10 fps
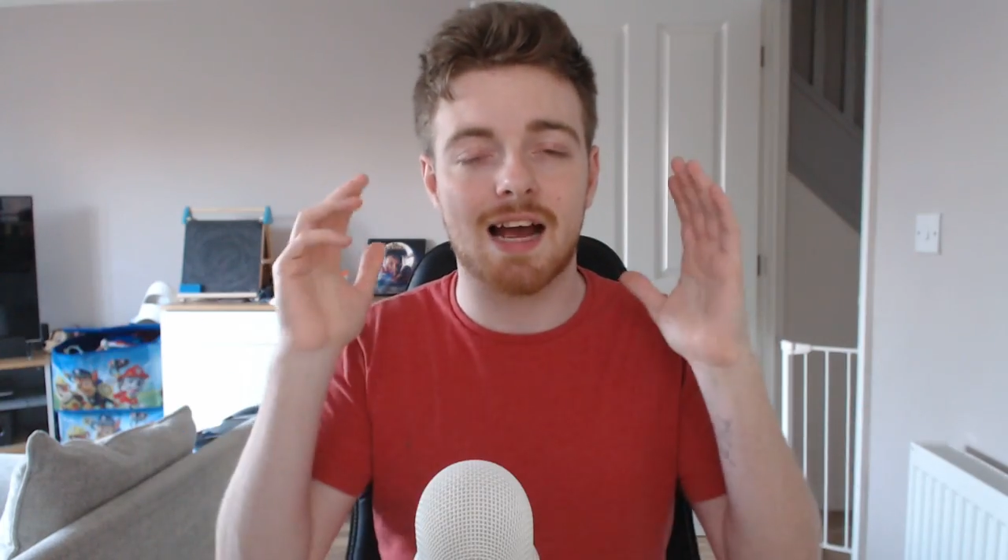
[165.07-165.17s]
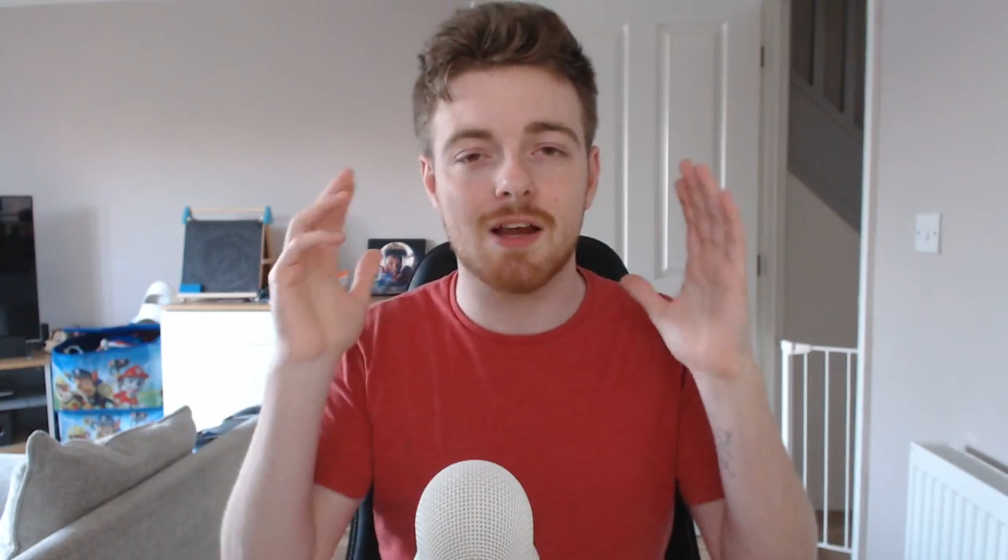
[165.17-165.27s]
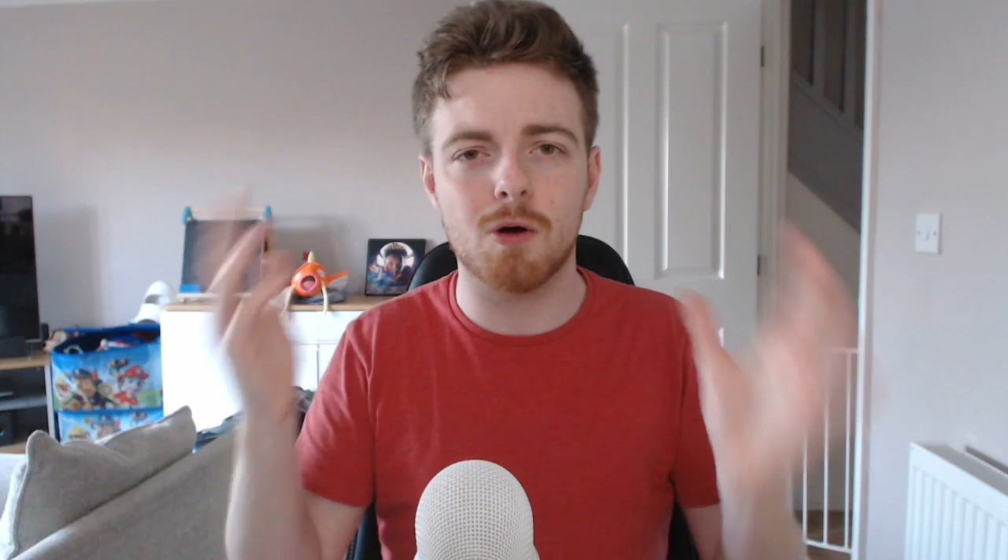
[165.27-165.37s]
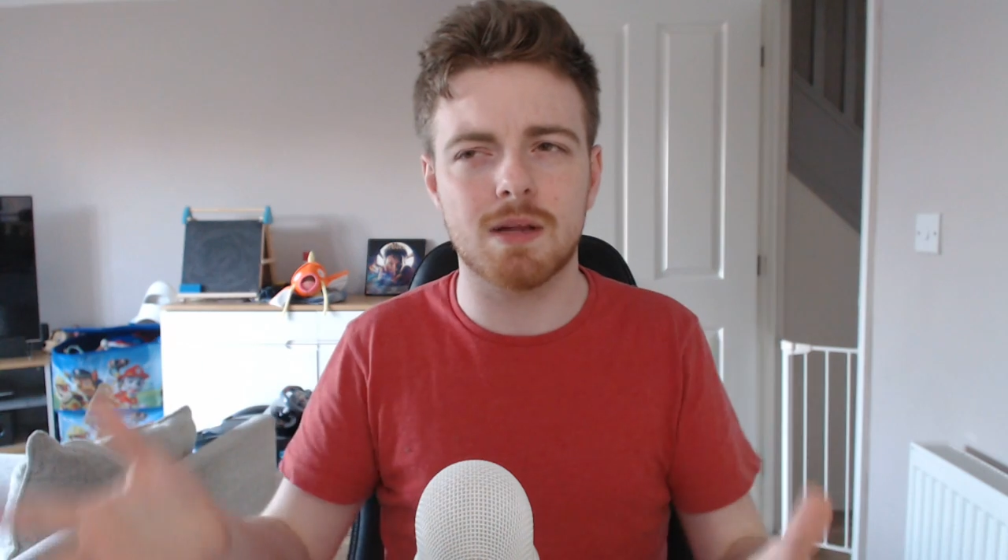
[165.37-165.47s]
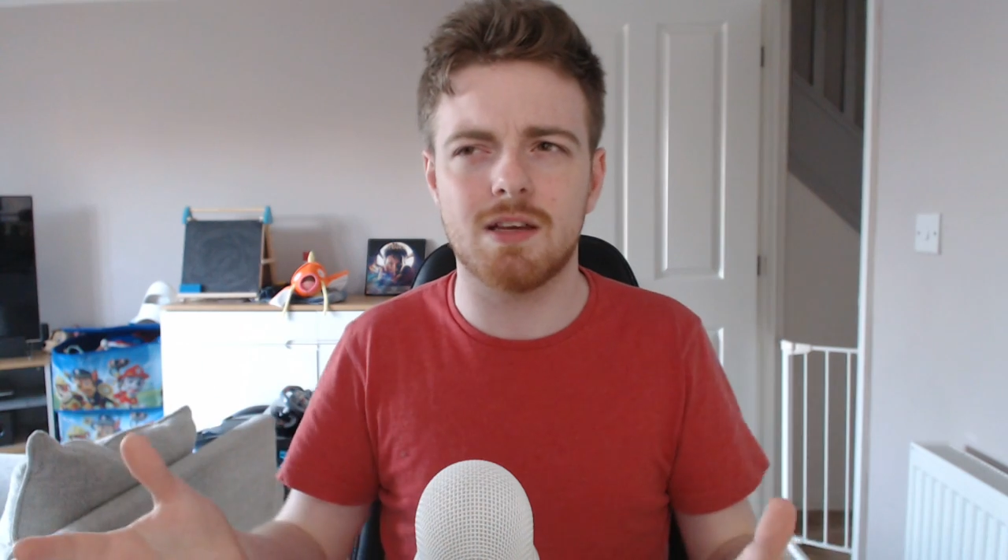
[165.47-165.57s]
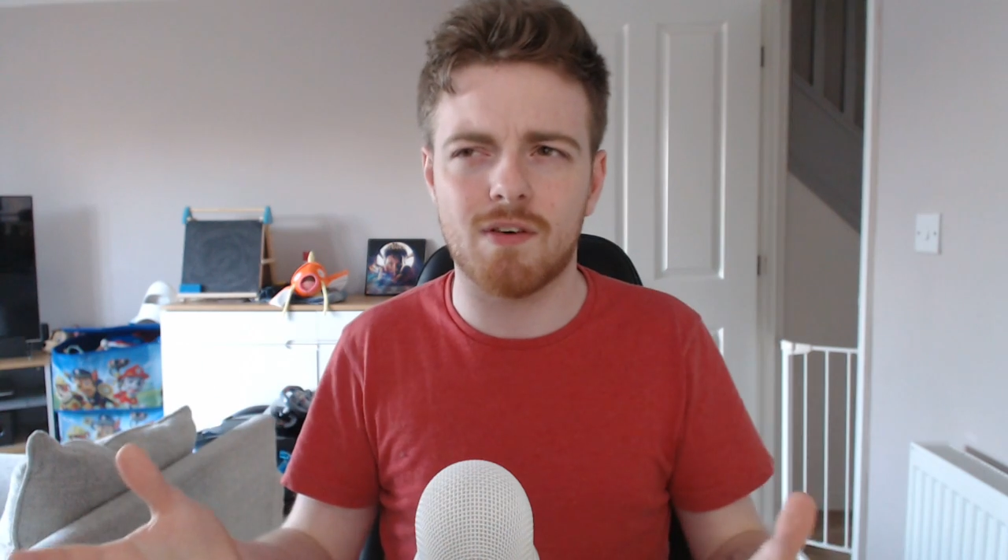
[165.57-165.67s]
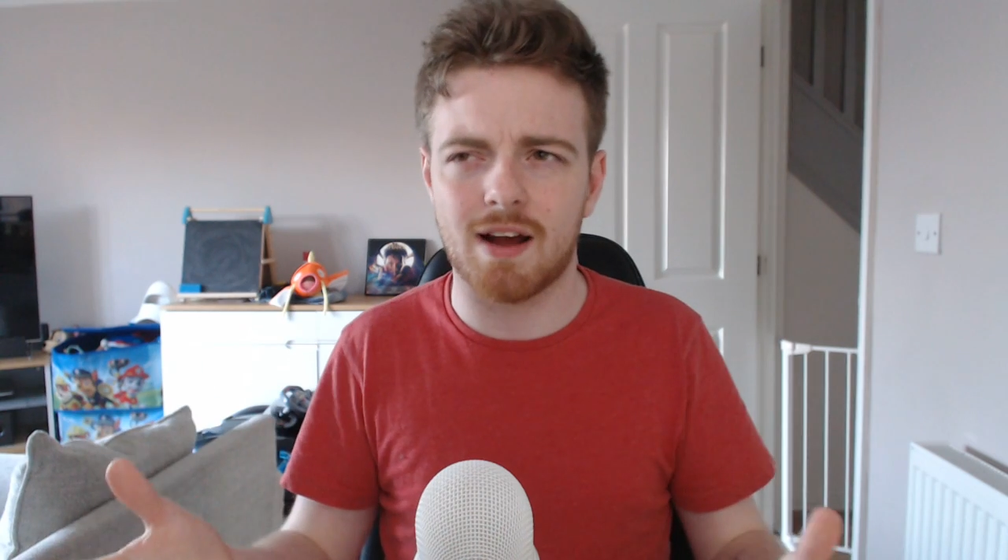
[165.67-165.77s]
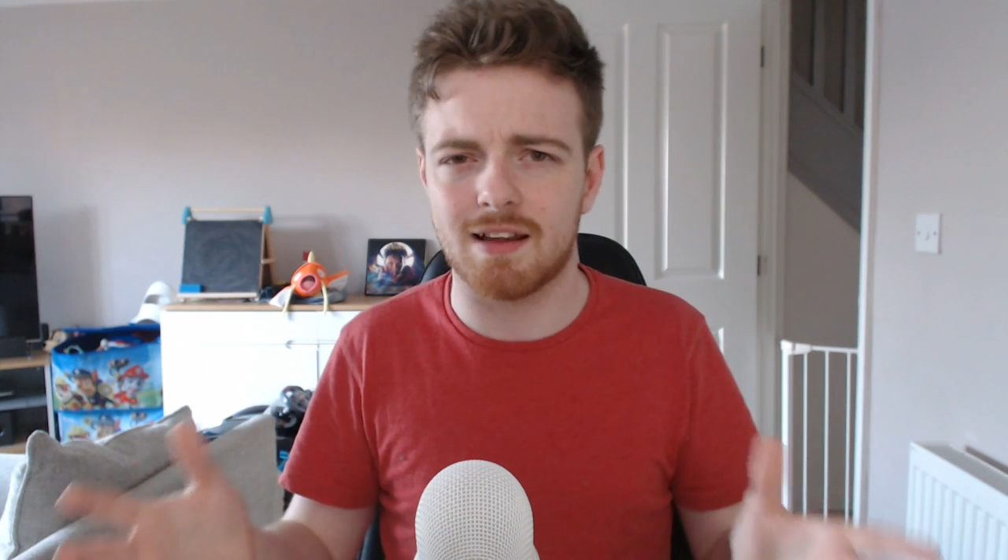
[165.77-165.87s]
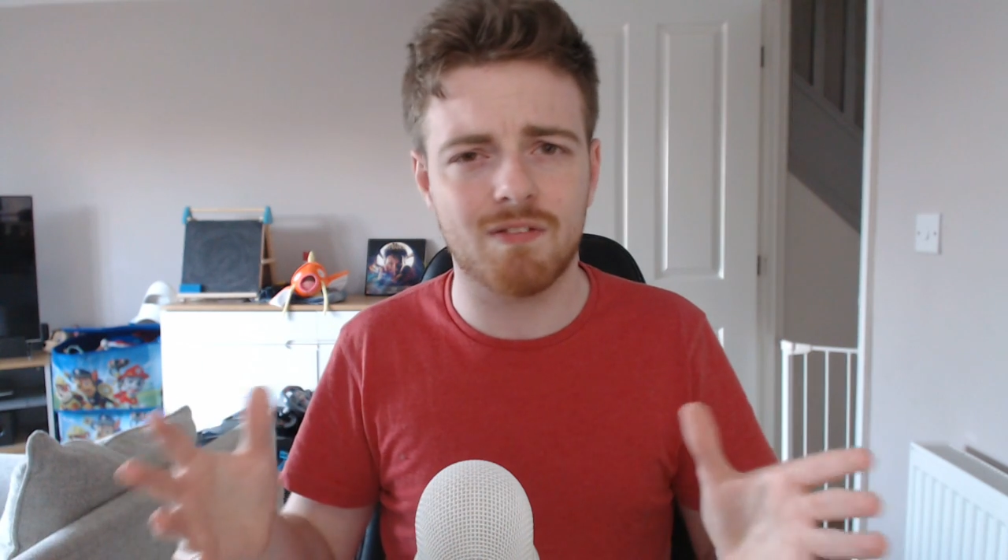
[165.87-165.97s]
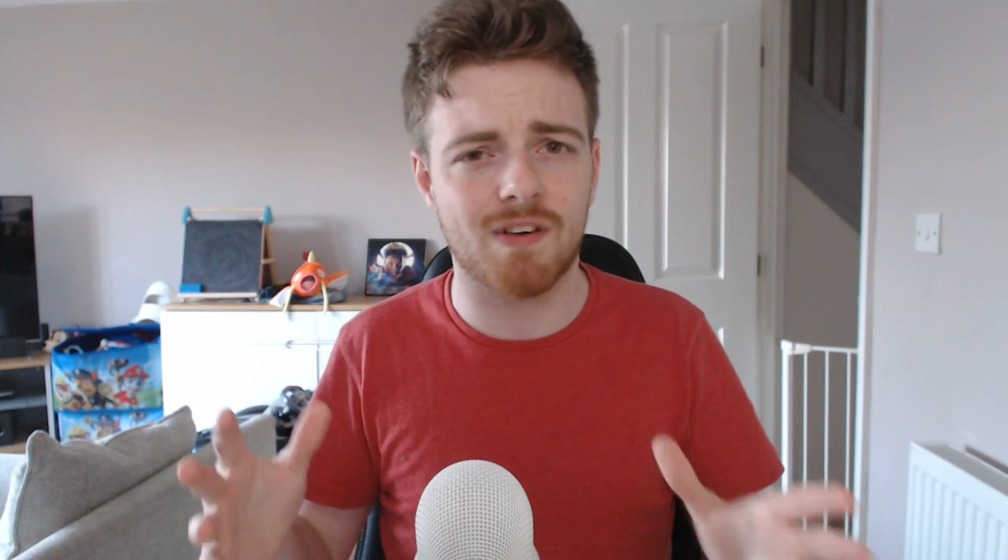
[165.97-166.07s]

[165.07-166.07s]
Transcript: I hope that you you had a